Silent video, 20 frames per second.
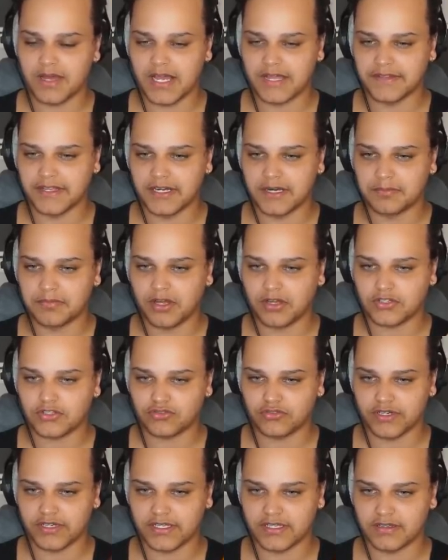and then a block
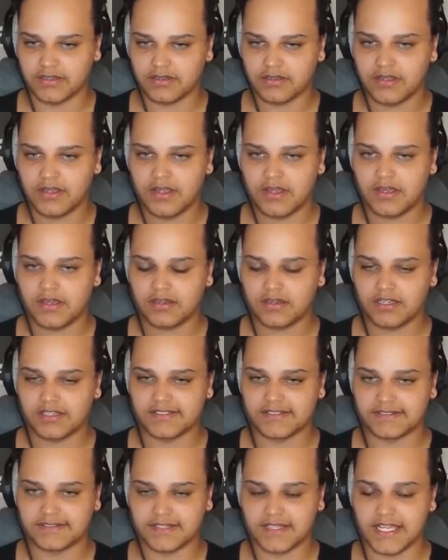string, because
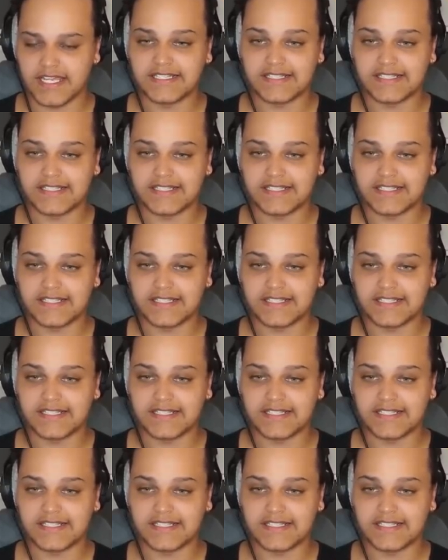he